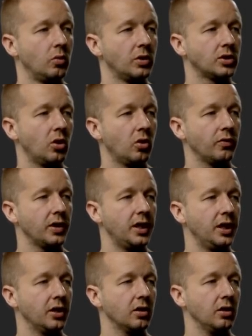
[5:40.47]
let's go over
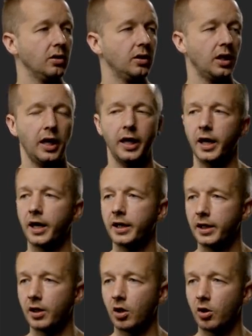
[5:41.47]
here and
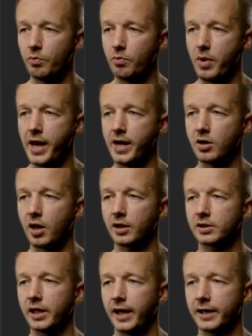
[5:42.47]
in our
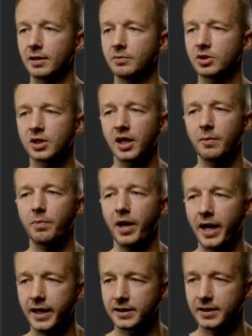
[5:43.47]
main.sass, I'm just gonna
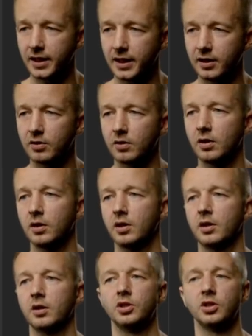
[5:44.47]
paste in
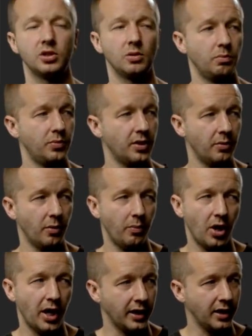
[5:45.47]
just some the, the
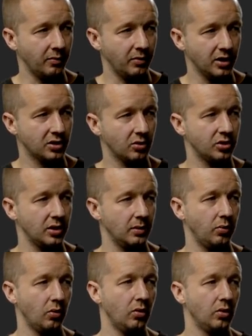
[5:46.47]
body. I mean, it's so
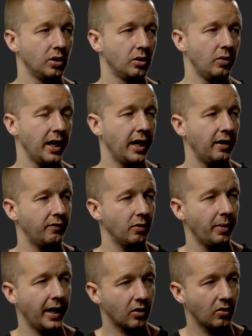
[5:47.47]
simple. We have our
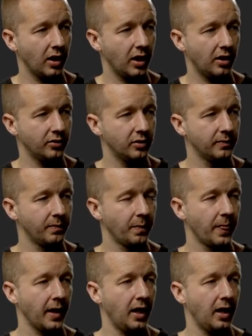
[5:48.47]
background.
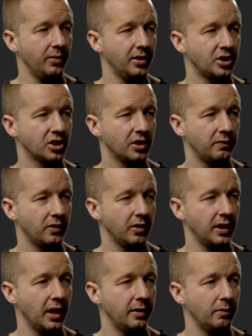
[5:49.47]
Um, it's just a
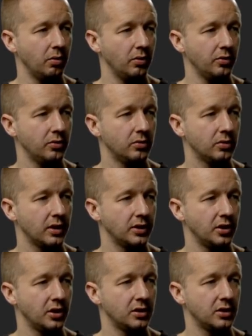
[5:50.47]
very light blue,
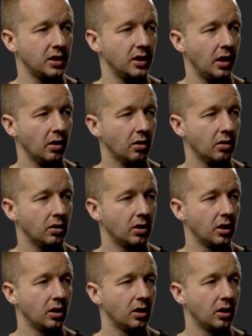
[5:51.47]
as you can see here.